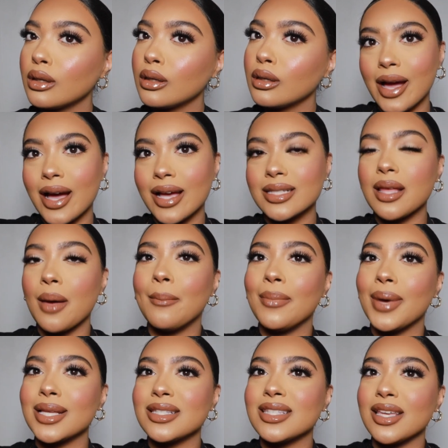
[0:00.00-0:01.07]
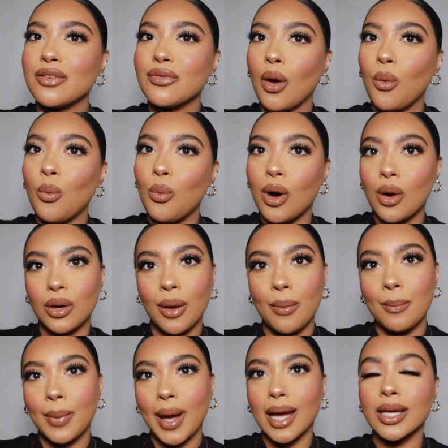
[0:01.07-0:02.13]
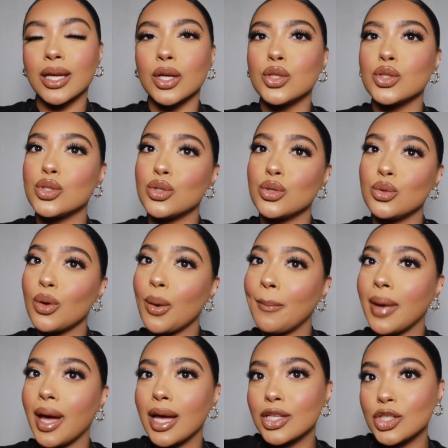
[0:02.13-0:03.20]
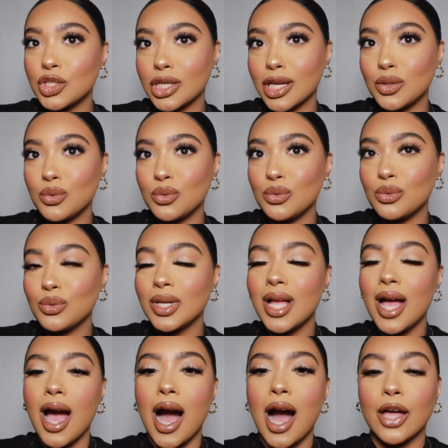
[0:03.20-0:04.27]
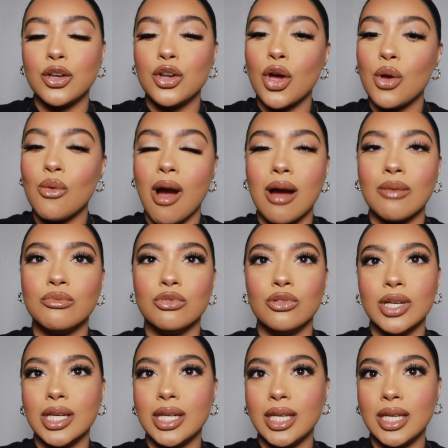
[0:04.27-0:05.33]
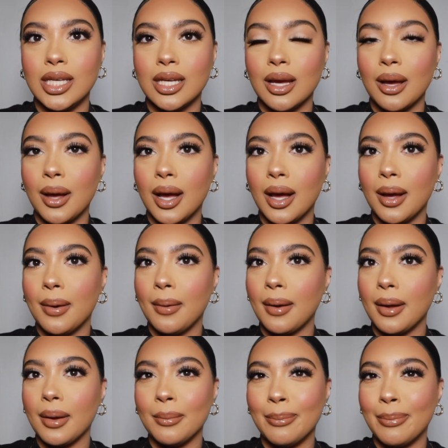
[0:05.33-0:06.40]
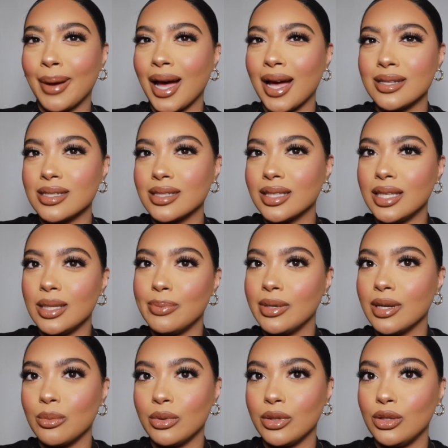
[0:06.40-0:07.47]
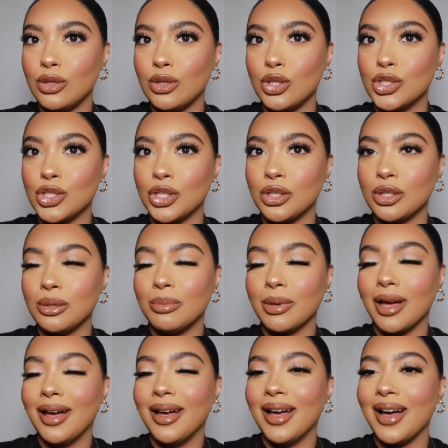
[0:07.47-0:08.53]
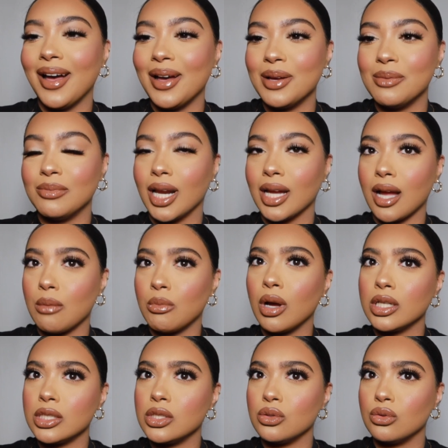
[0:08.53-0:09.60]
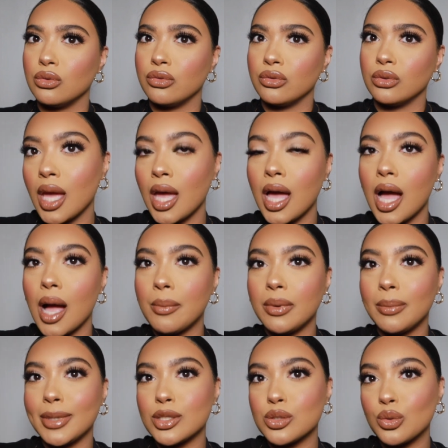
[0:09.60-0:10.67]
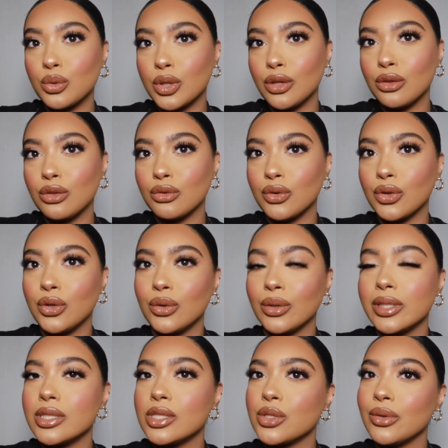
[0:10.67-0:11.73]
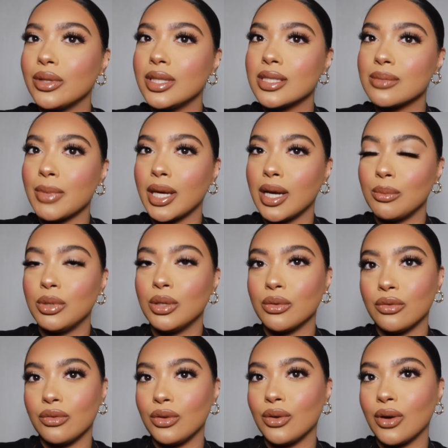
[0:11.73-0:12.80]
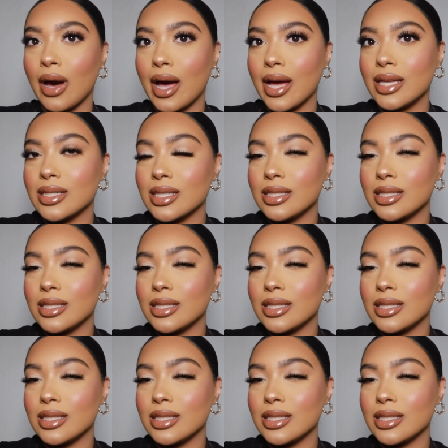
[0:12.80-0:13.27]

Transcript: Hey guys, massive welcome back to my channel. I know I'm really bad at keeping up with YouTube, like I'm actually awful. I'm gonna be talking through doing this makeup look with you guys.